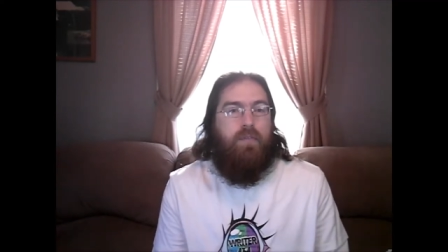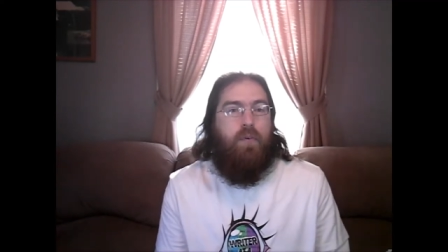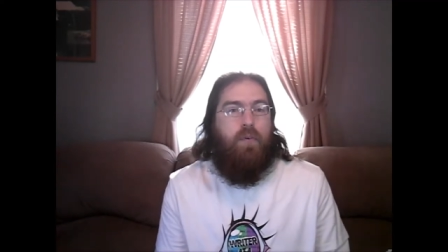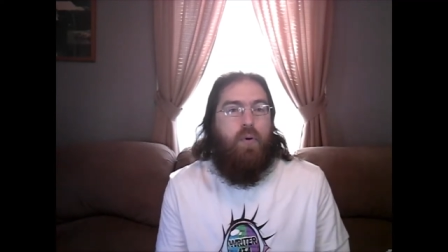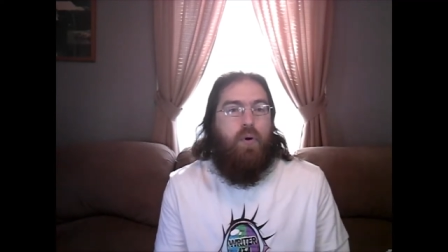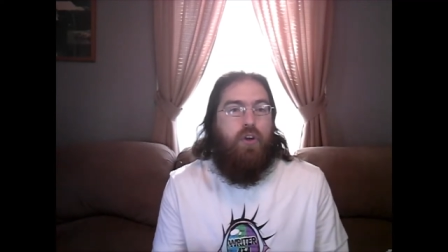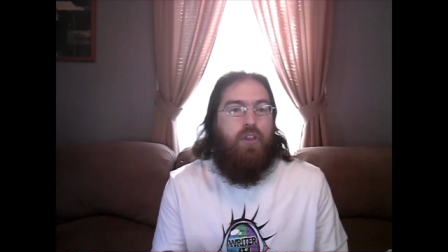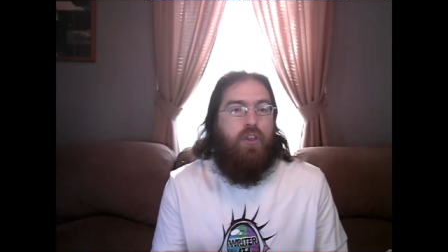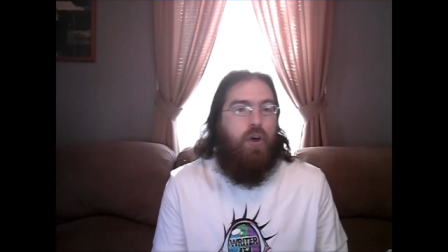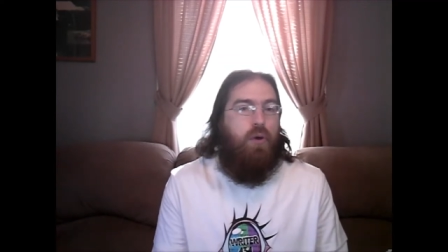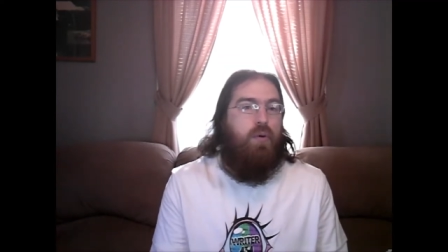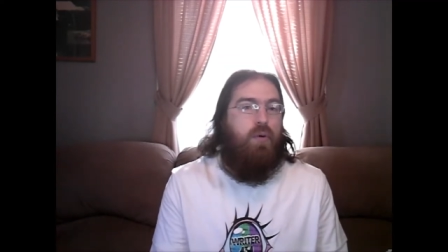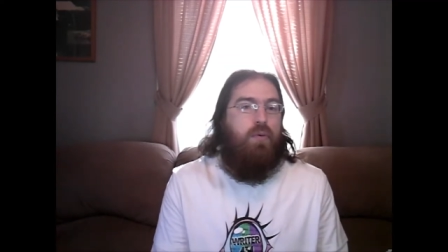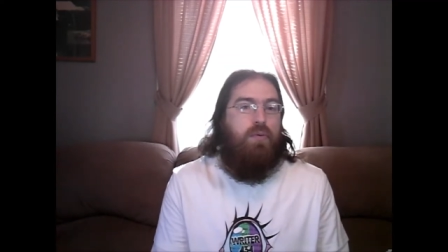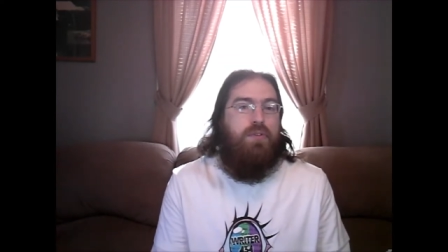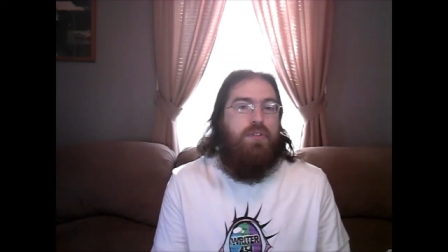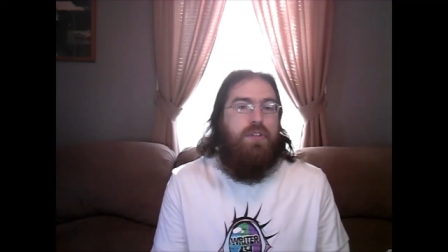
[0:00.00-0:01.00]
For
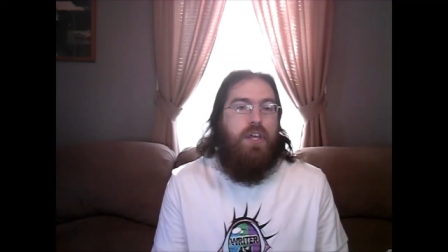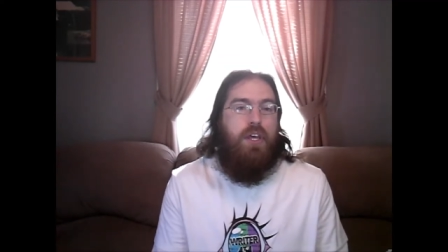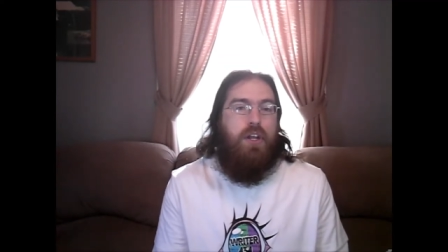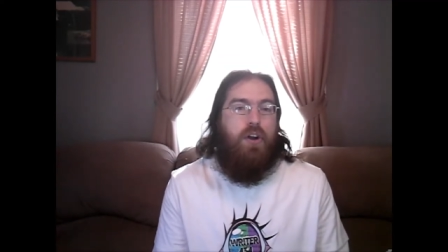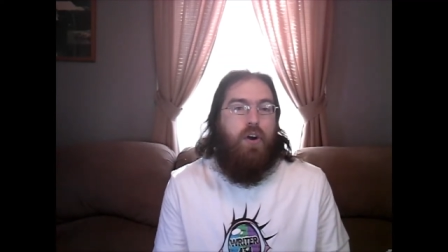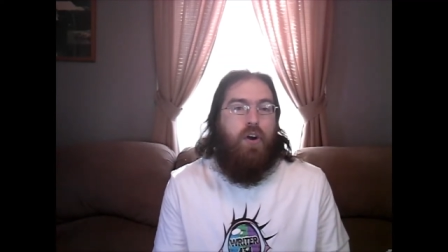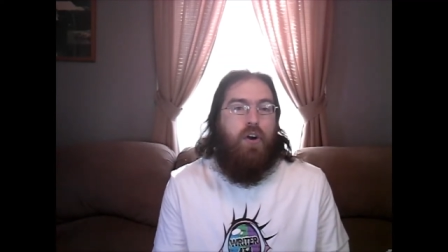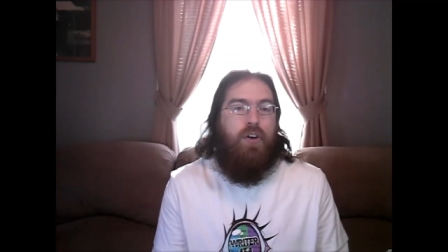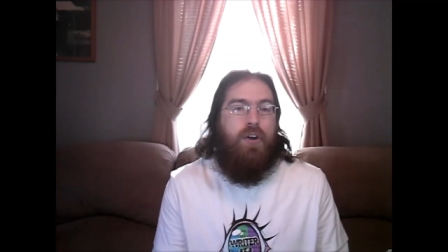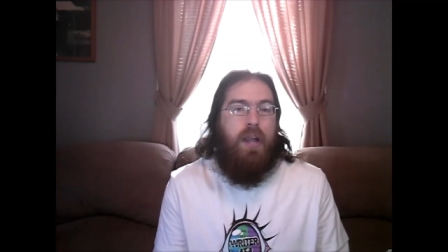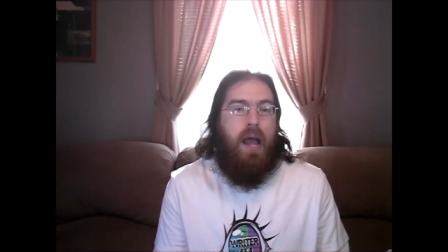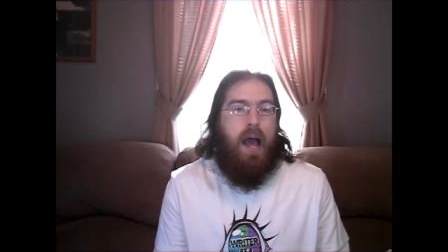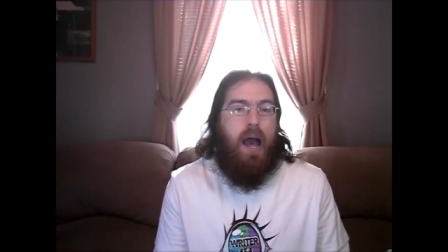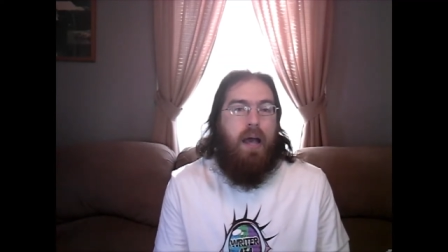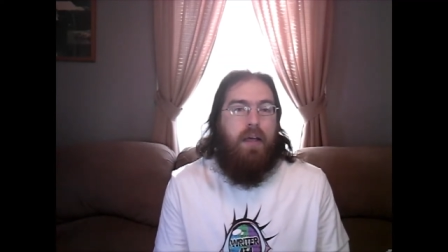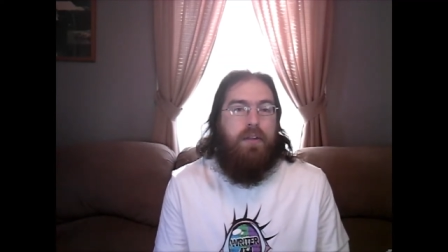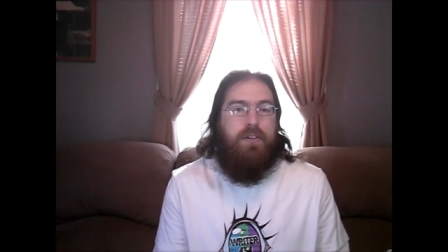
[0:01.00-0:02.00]
those that are
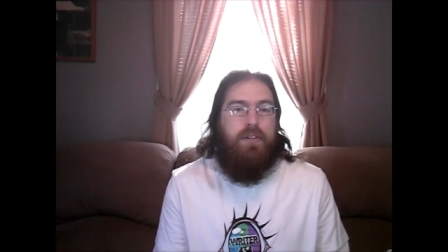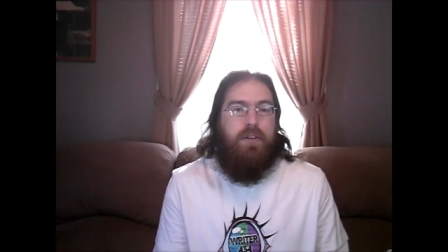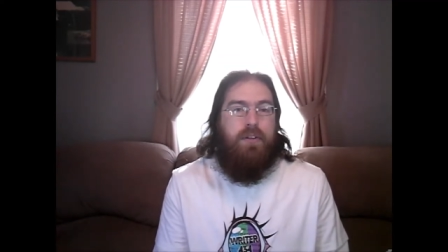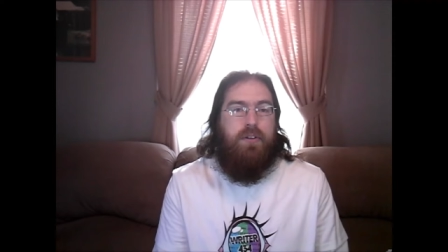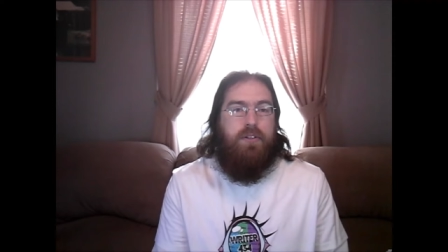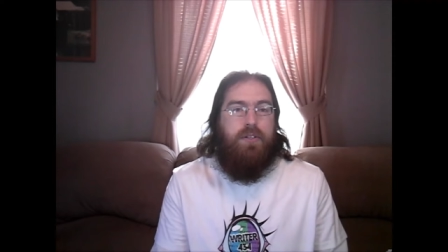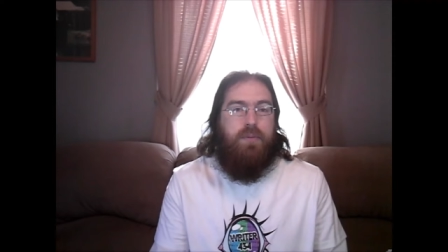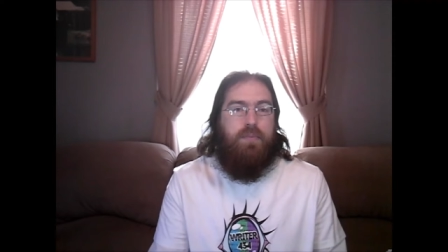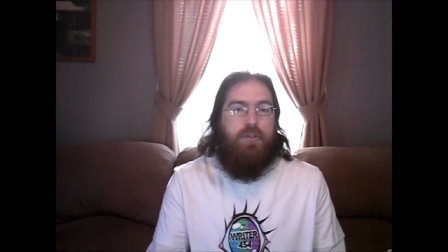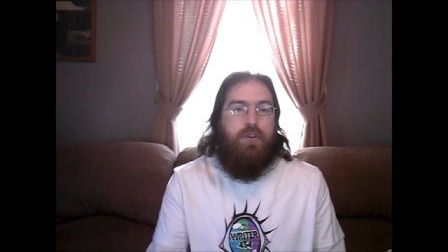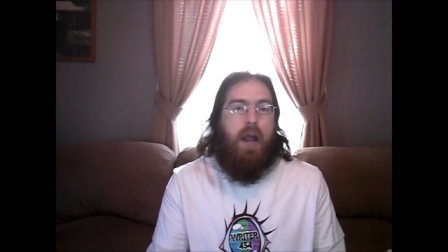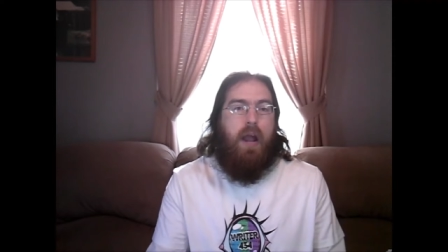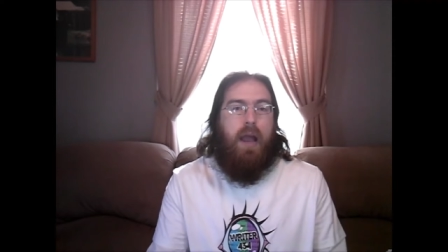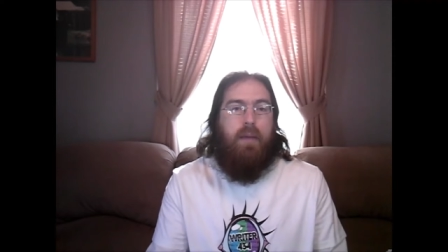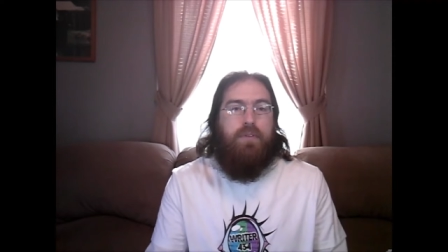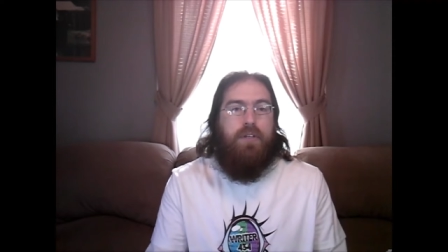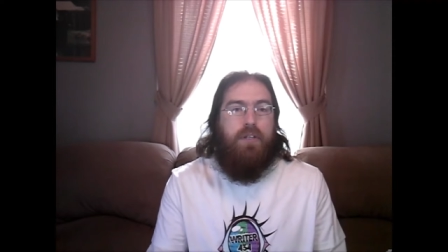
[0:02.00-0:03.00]
not
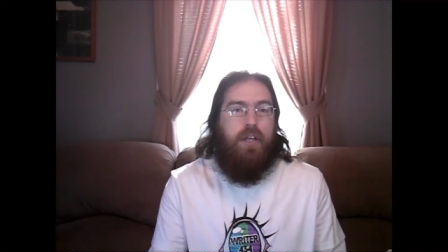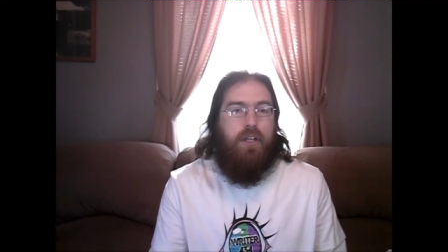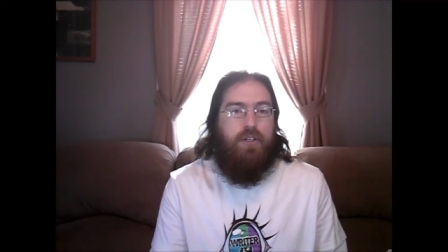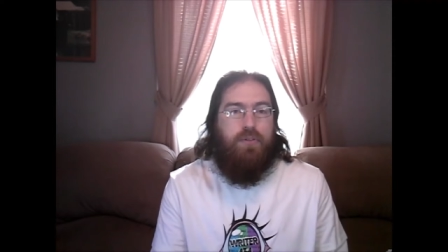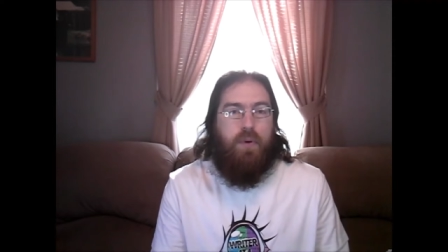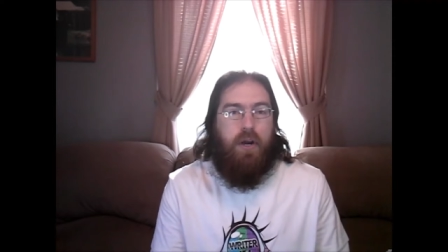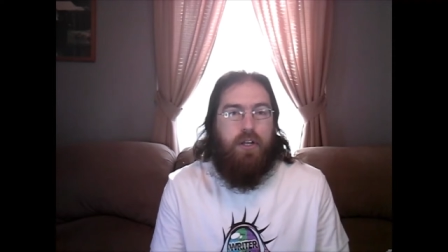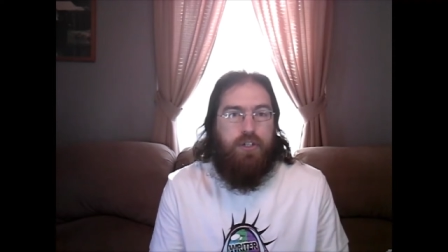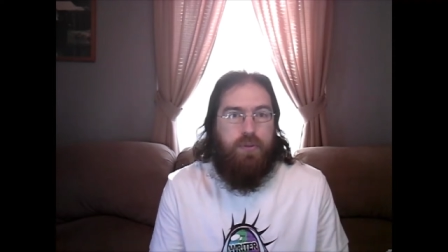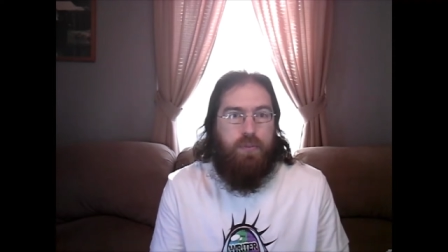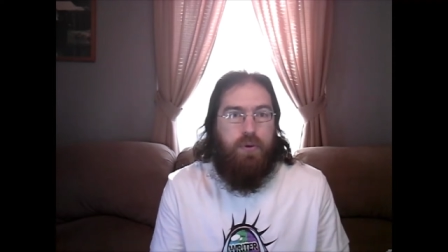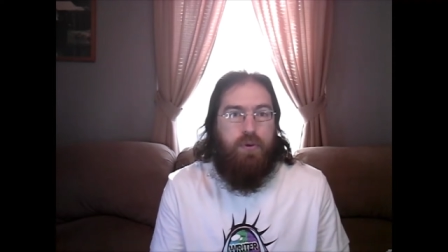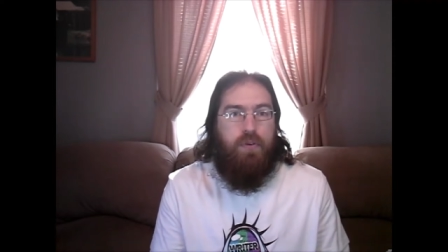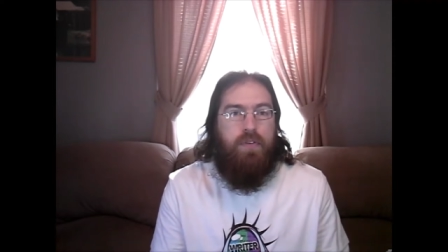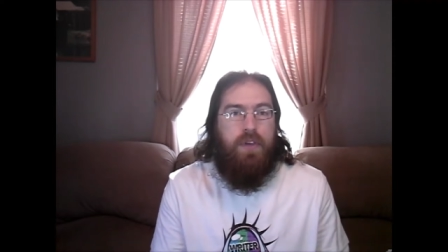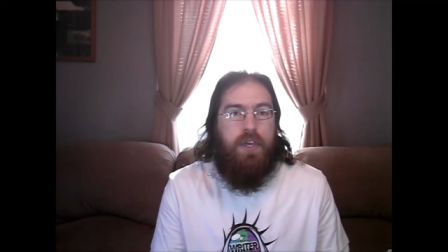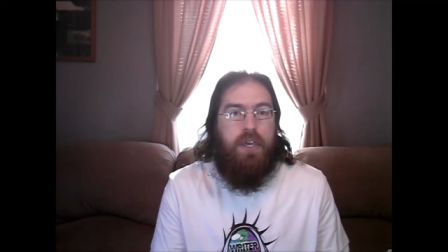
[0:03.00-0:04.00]
subscribed to Let's Watch a
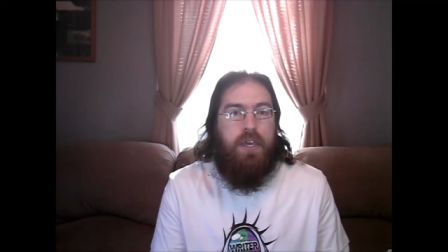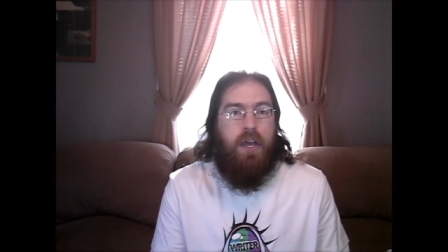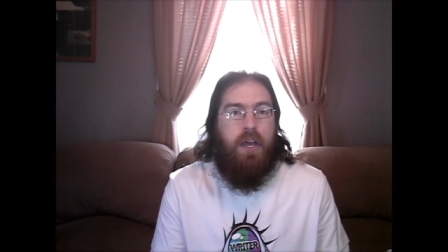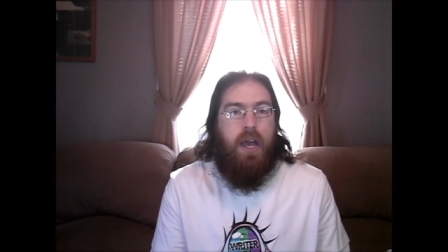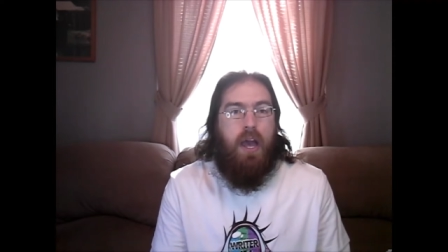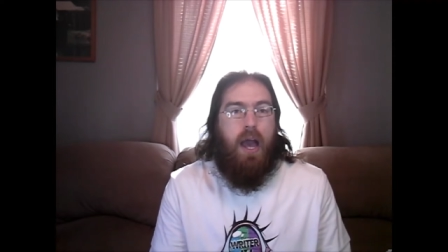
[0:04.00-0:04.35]
Movie,